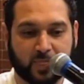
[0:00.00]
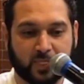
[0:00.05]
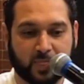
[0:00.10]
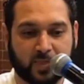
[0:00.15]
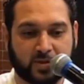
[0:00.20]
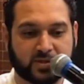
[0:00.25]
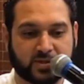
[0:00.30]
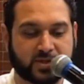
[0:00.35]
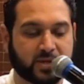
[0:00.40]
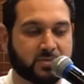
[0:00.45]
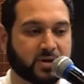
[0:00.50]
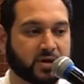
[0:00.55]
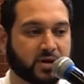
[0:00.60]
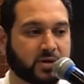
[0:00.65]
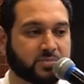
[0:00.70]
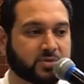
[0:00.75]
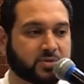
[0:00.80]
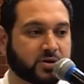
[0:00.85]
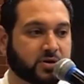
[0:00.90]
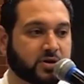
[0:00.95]
summing
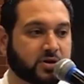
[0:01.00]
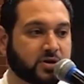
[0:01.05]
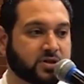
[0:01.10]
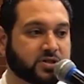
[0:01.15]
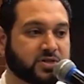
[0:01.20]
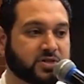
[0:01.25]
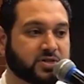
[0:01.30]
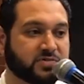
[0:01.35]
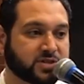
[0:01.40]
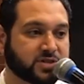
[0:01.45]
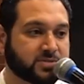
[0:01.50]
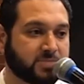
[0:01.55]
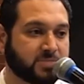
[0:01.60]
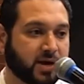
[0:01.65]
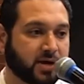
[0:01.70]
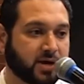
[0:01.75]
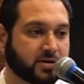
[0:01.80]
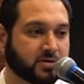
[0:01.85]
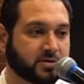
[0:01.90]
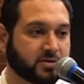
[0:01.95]
up the courage of a
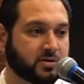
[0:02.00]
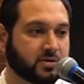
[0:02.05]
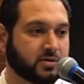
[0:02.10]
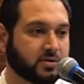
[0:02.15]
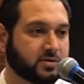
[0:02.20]
smile.